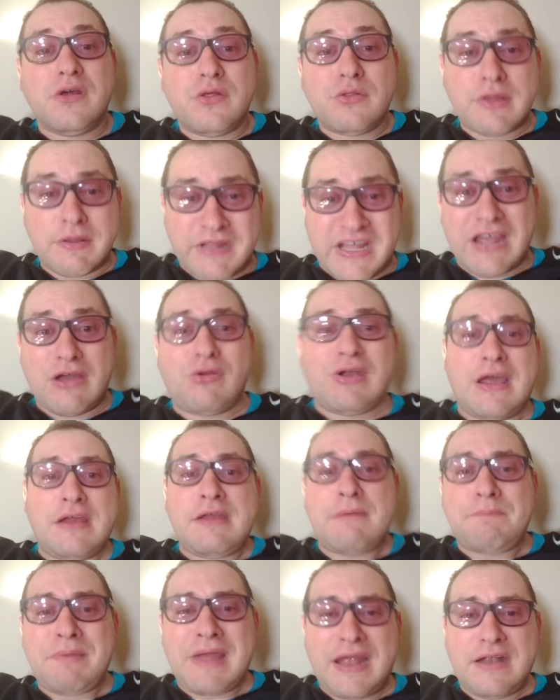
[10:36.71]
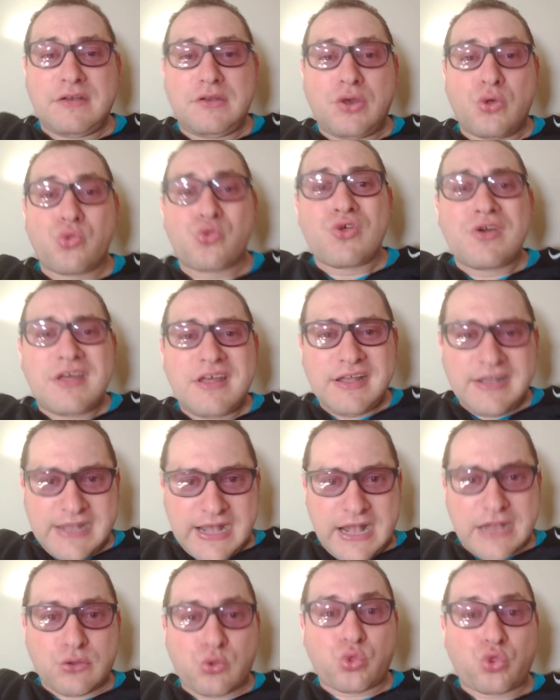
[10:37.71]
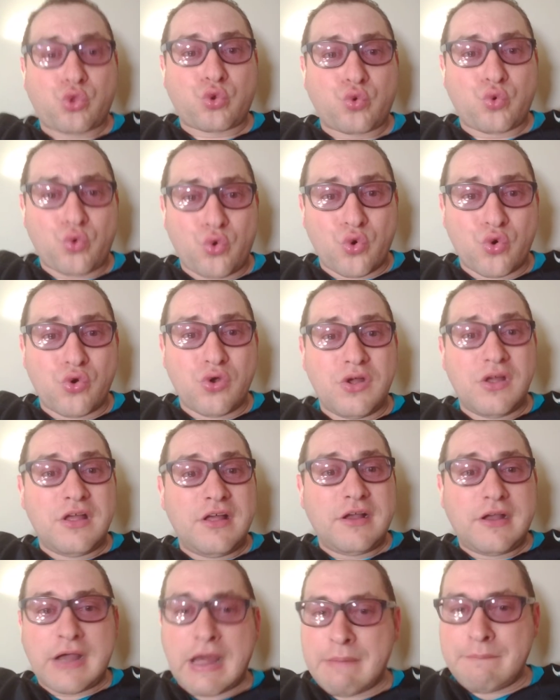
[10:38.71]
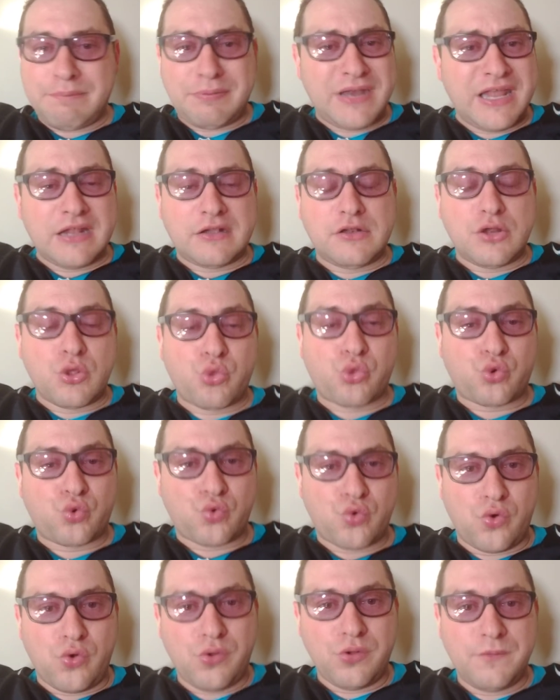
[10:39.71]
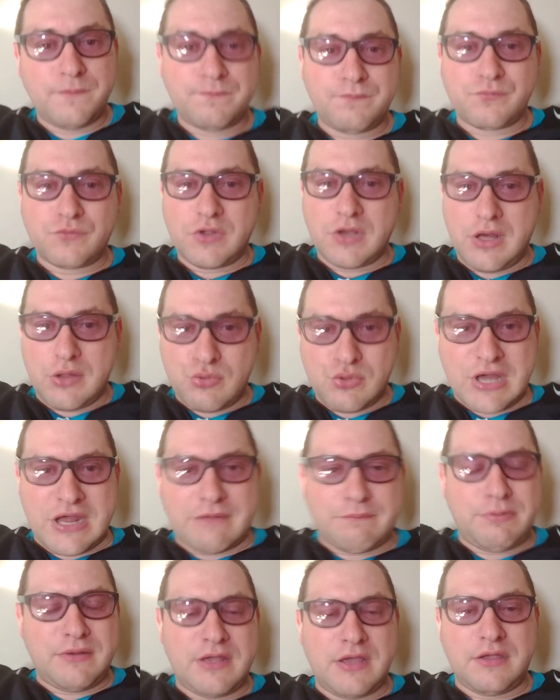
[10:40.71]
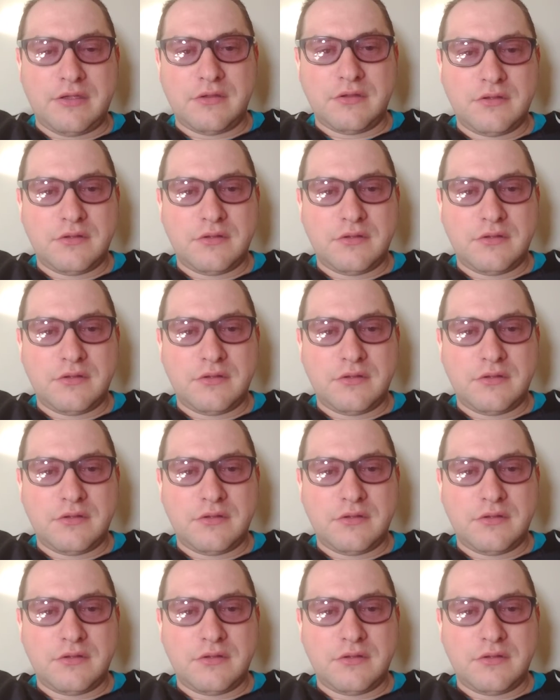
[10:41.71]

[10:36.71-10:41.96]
The Carolina Panthers got screwed, completely screwed on that play.